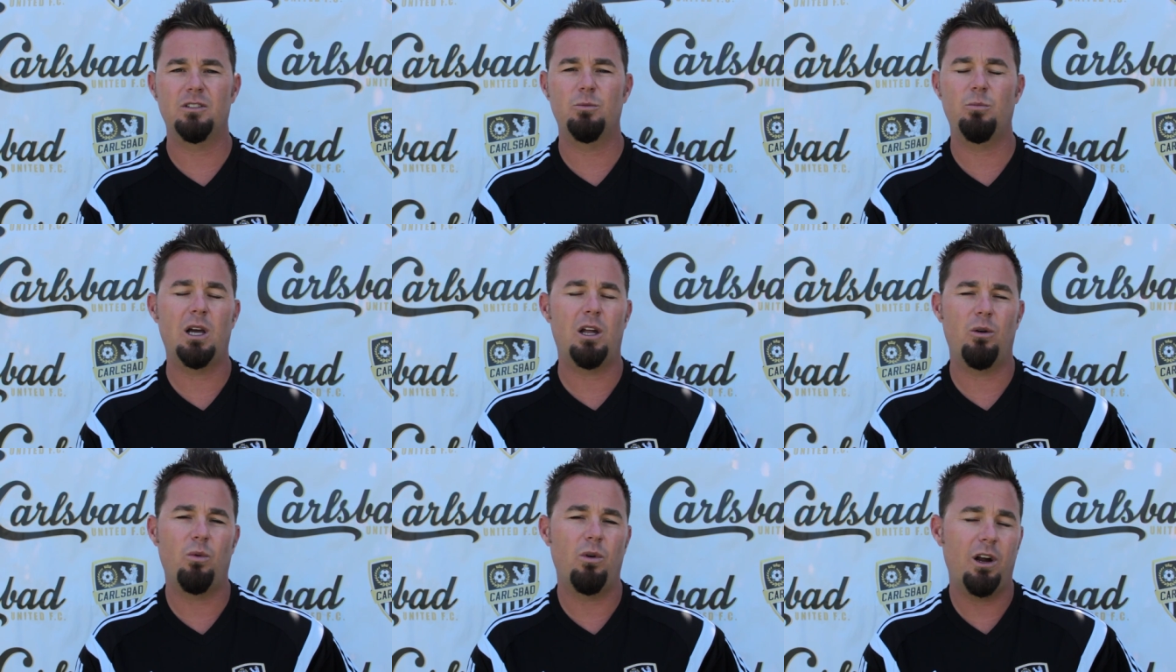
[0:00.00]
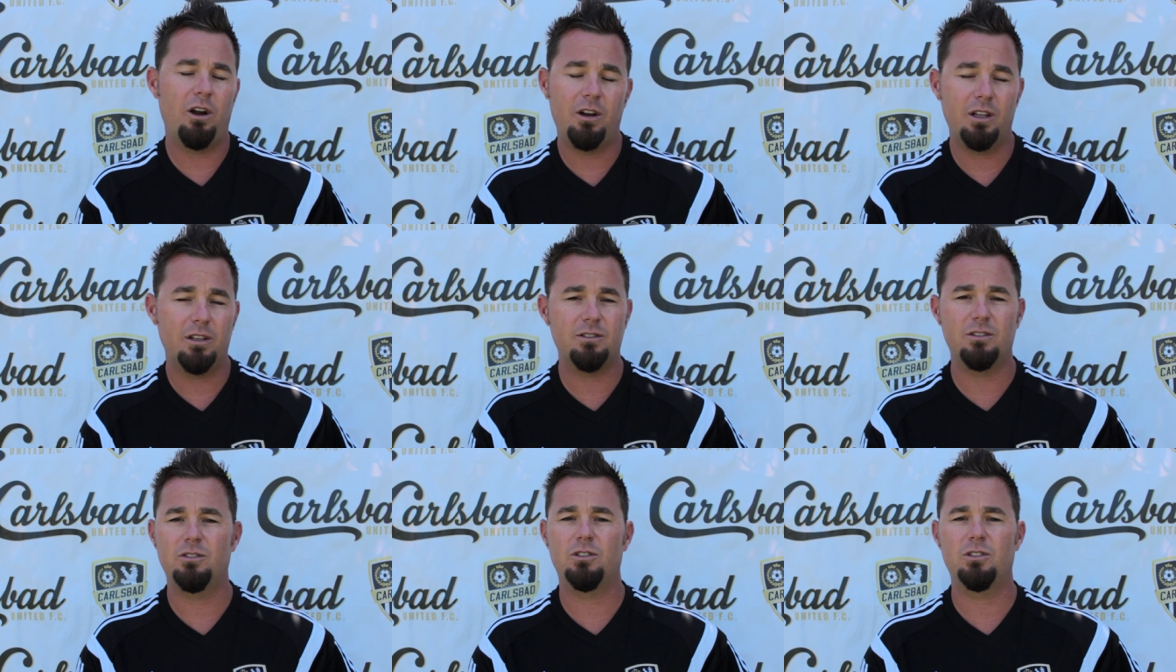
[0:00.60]
doesn't matter where it
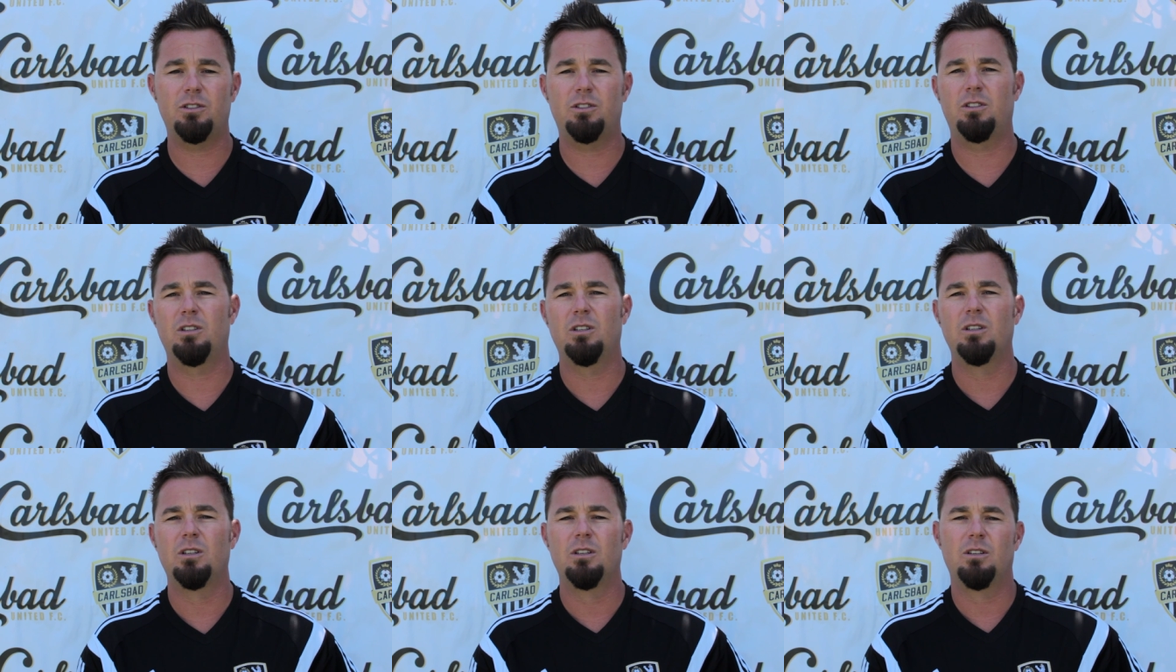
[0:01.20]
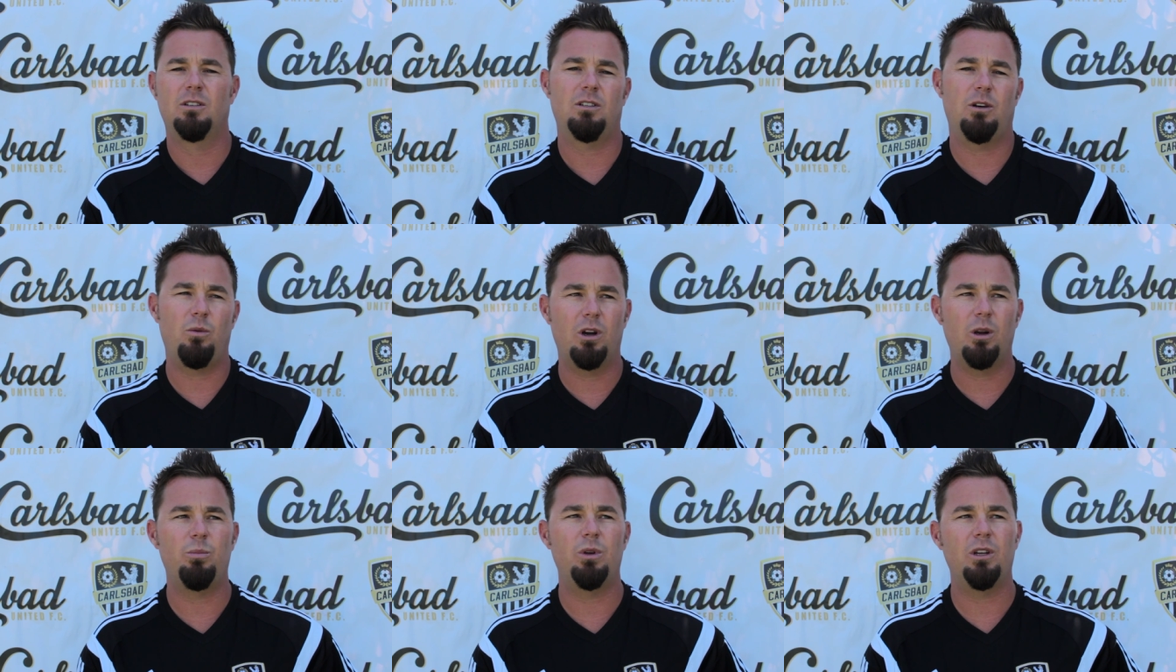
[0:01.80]
is, it just, I
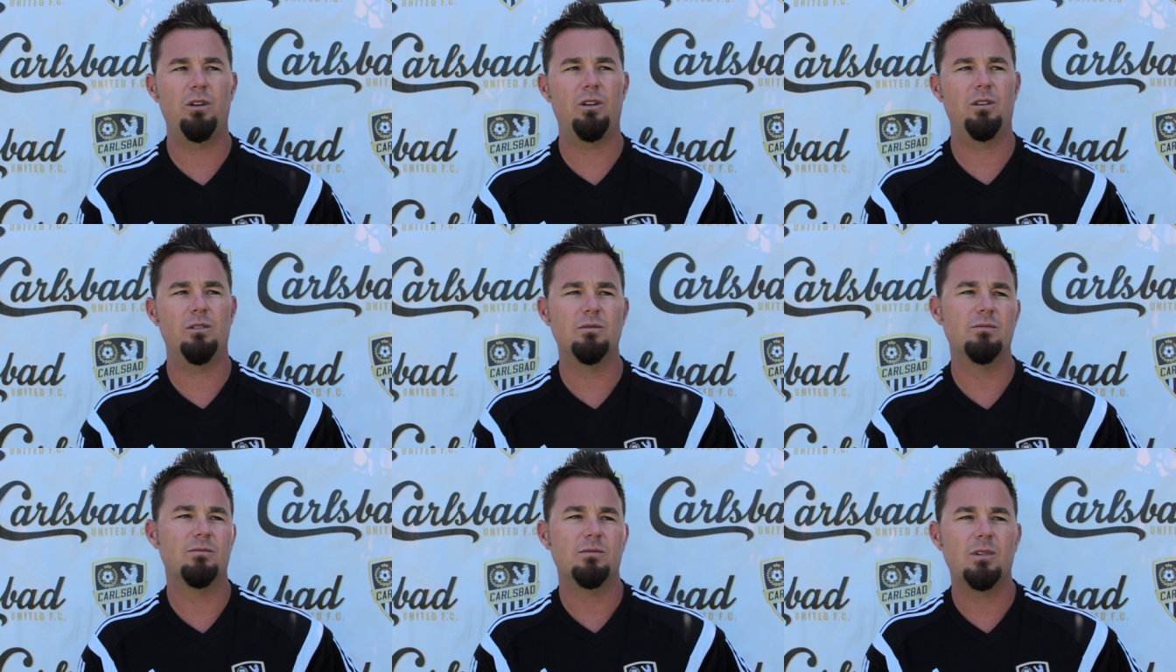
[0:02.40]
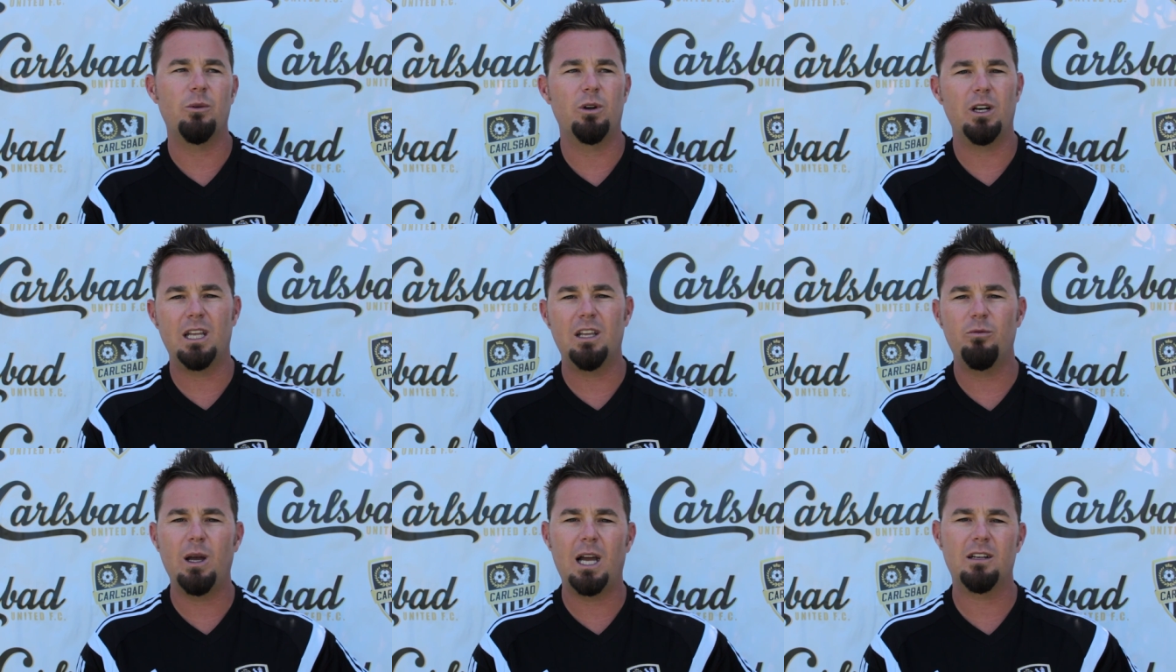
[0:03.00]
want to be, I want
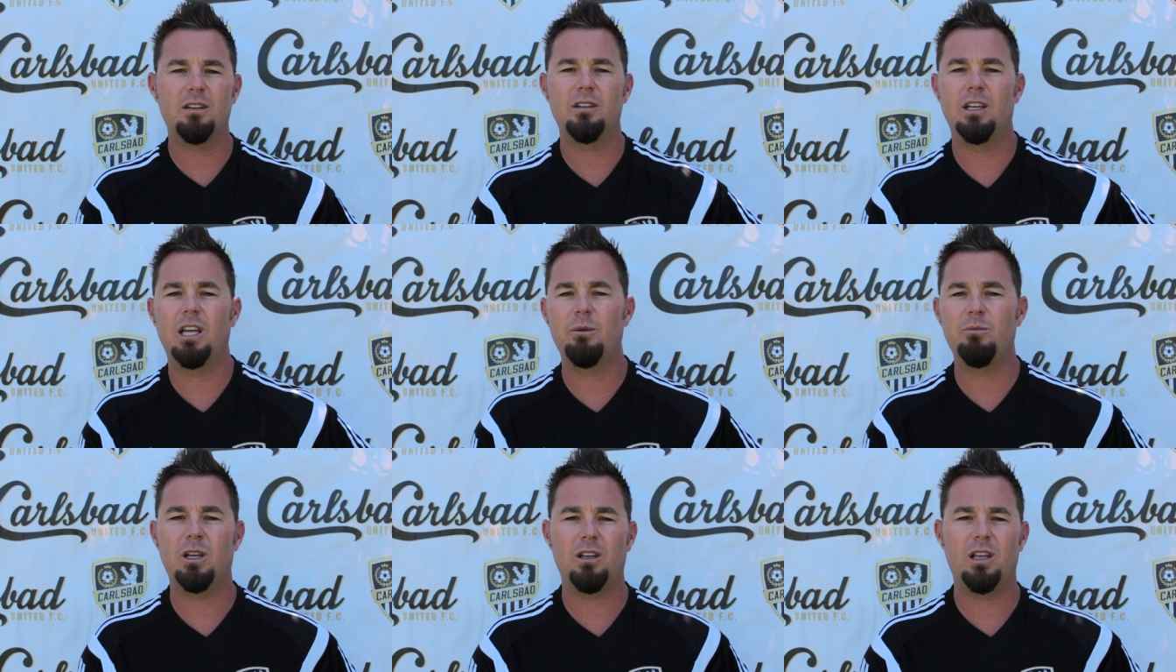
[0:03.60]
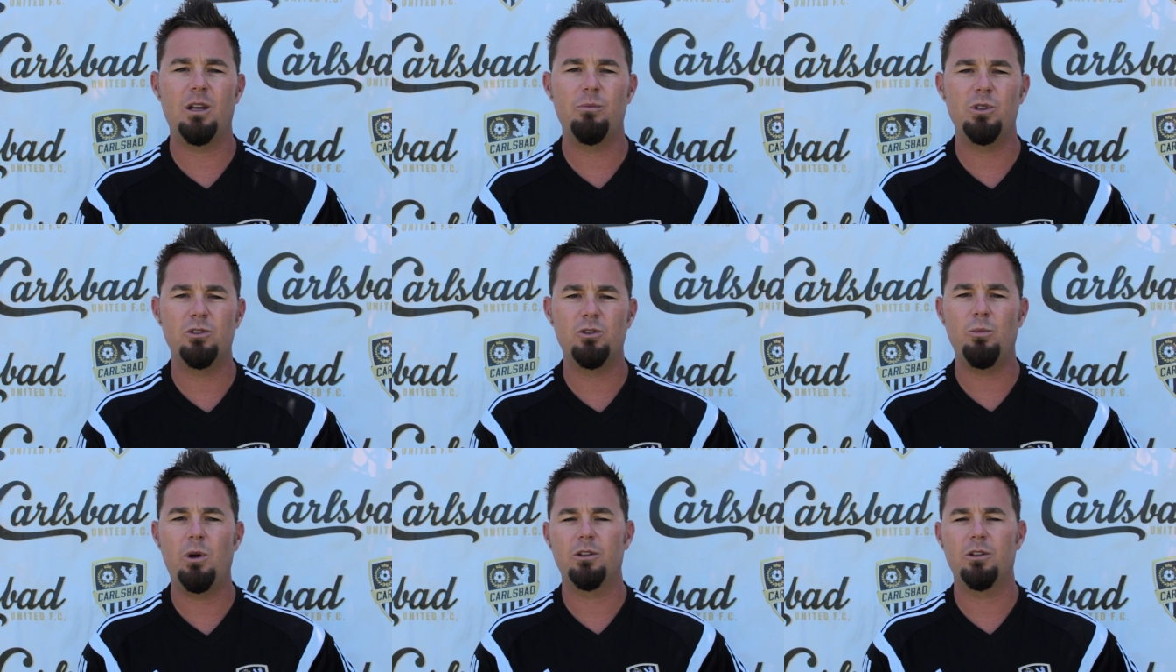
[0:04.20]
to give back to the game that gave me so